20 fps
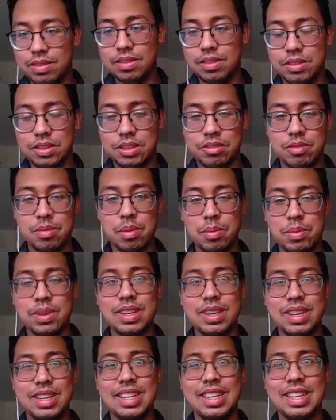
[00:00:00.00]
just remember
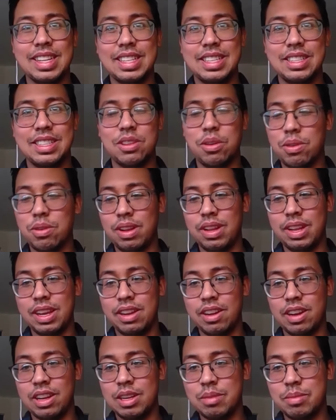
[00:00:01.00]
it's totally
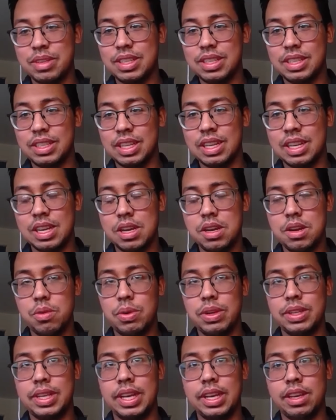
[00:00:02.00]
anonymous, and
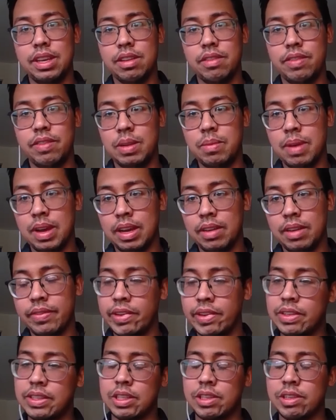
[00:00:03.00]
we take your feedback
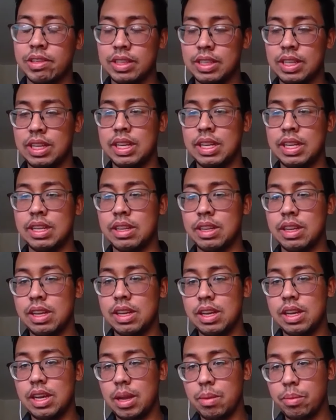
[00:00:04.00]
very seriously in
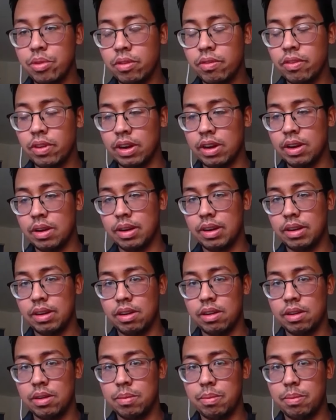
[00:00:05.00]
improving
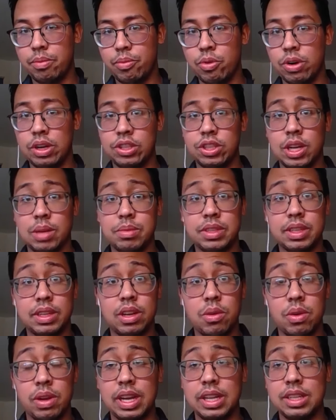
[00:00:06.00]
our workshops
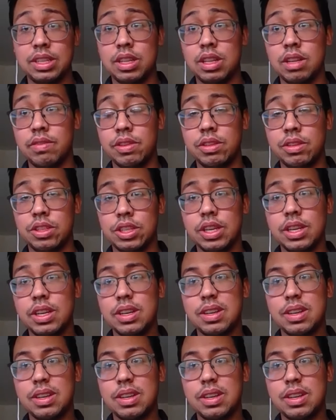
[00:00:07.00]
going into the future.